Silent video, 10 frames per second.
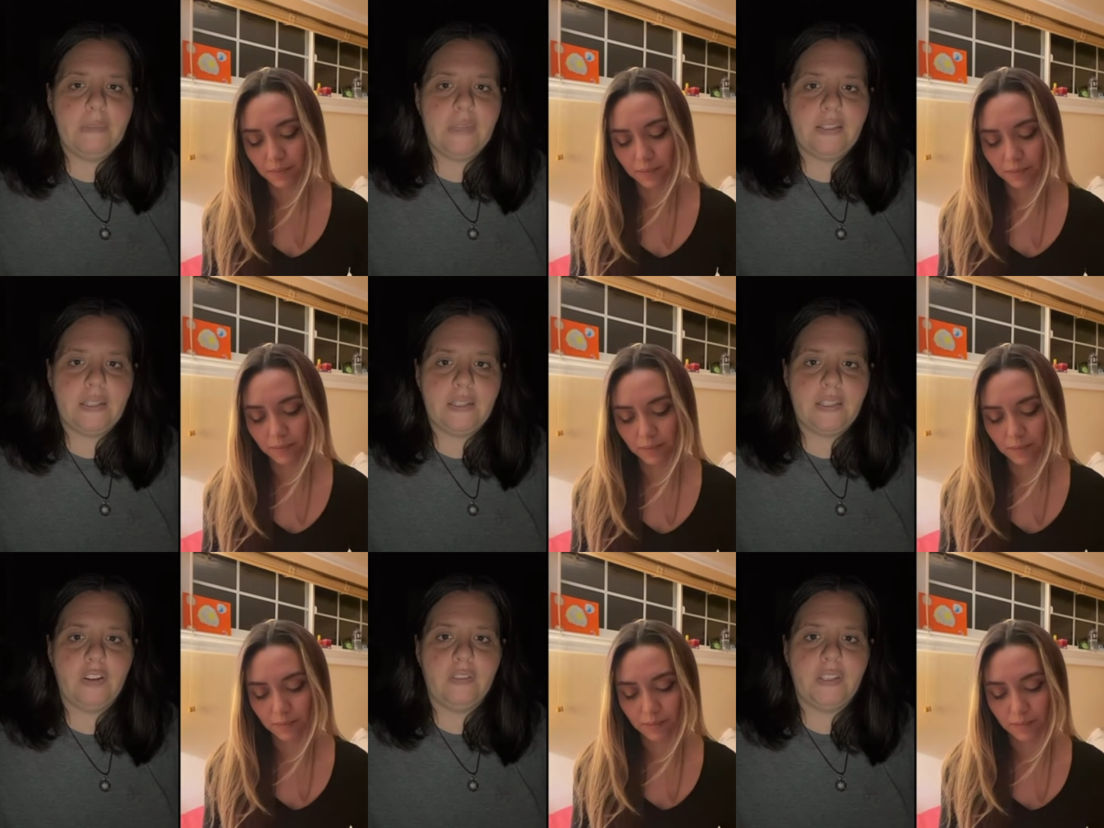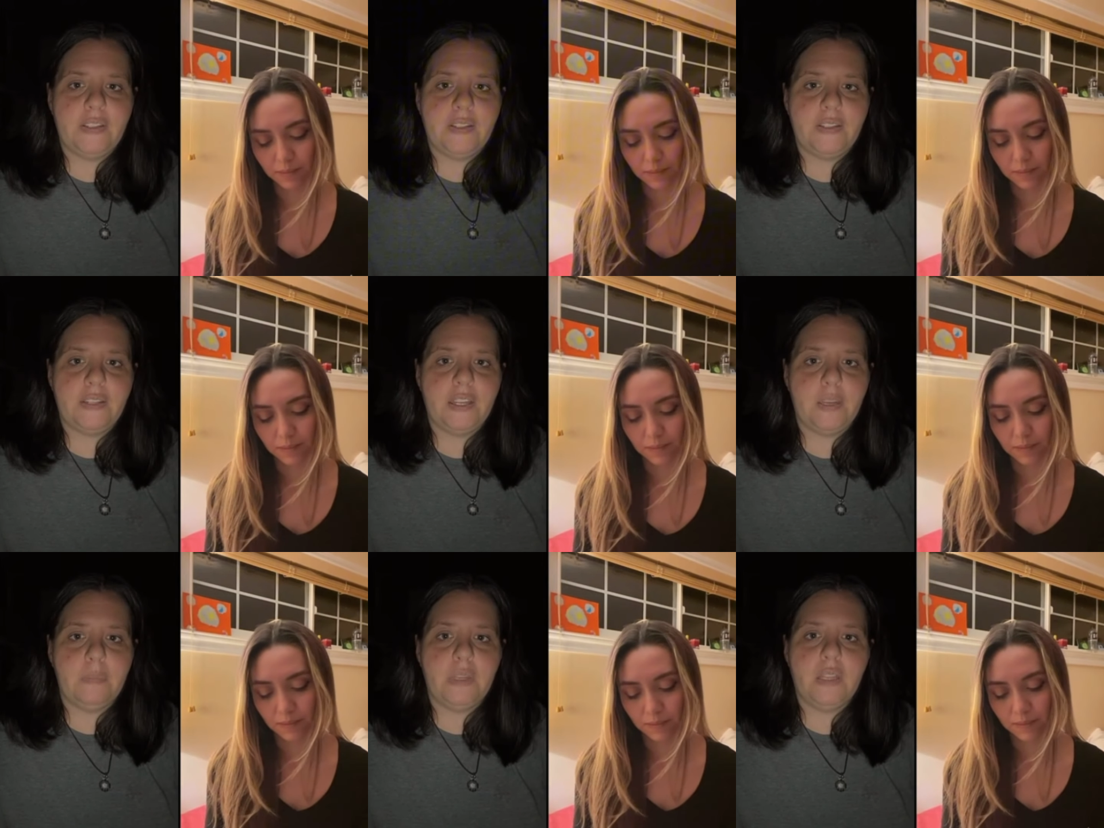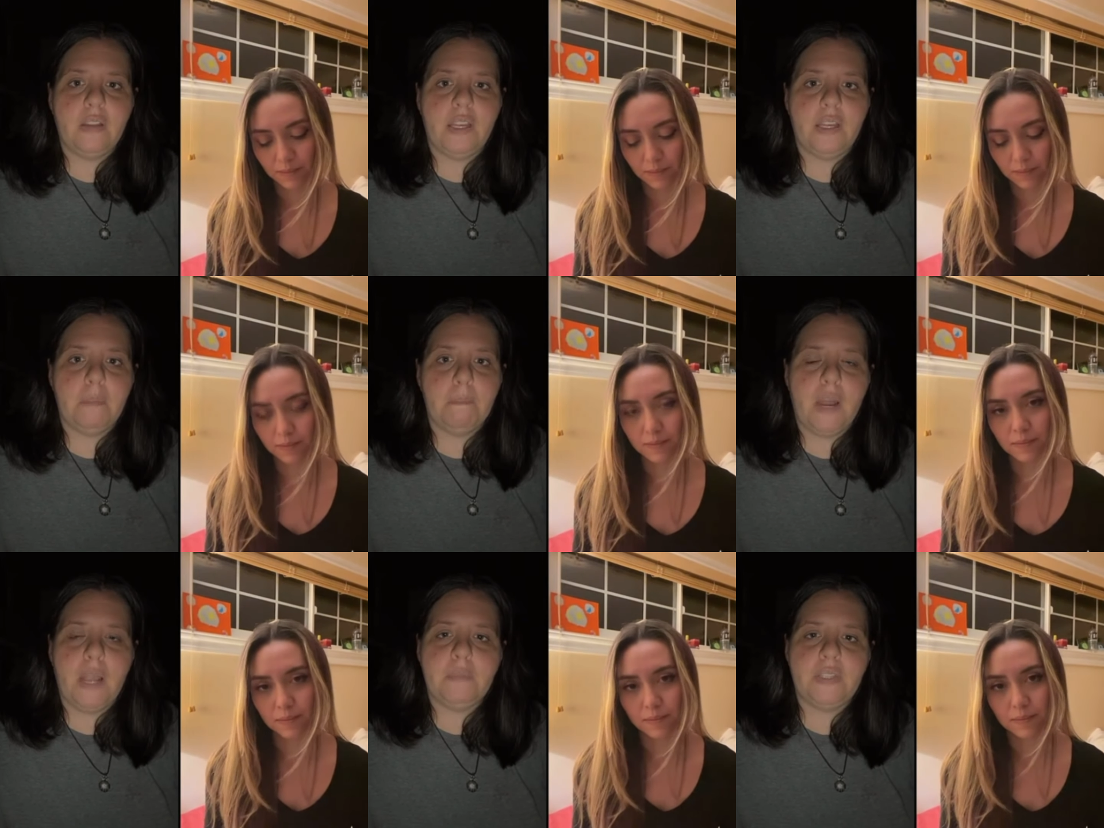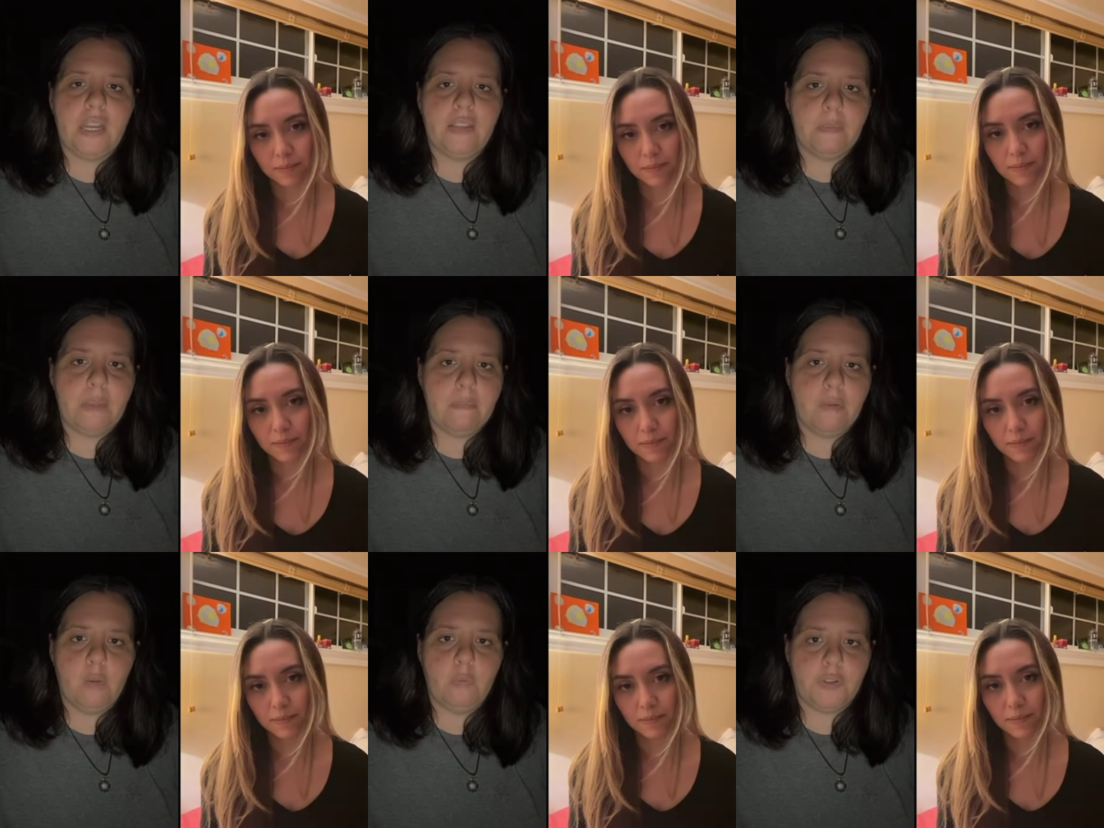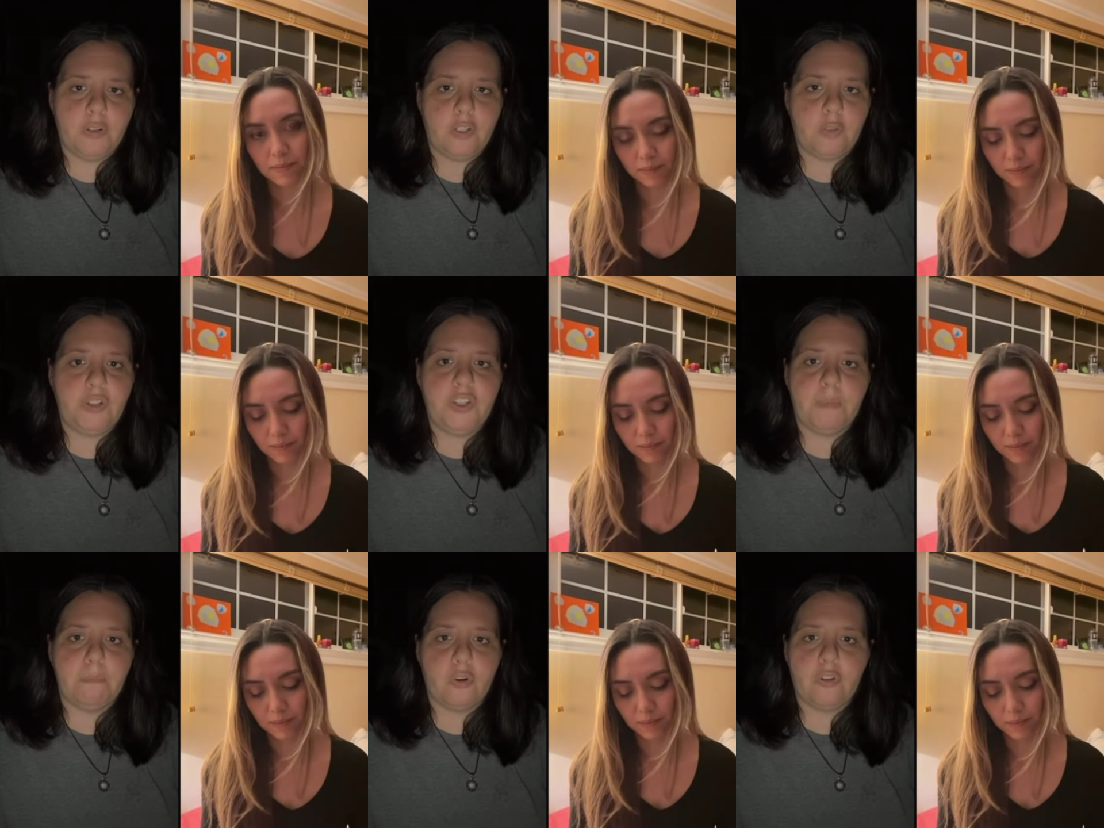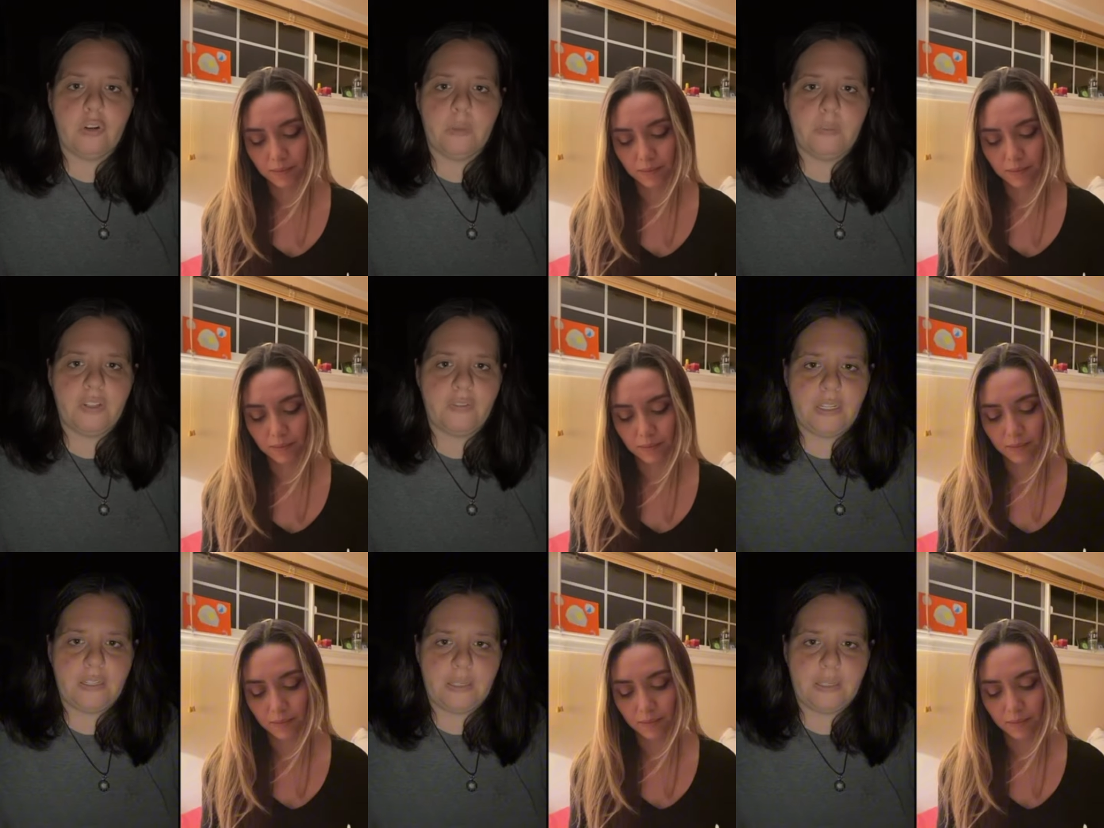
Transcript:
Speaker 1: sits there and listens to him be like, "I'm sad that my mom was hurt, so I just murdered a bunch of innocent